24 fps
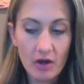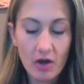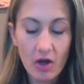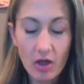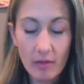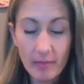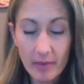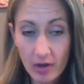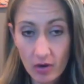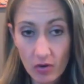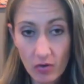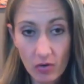
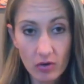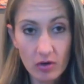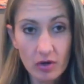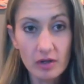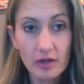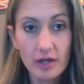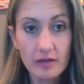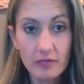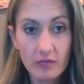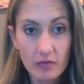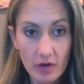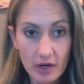call it my quarter
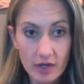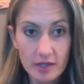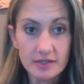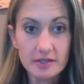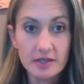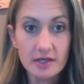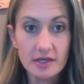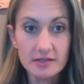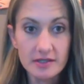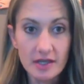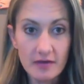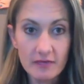life
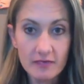crisis.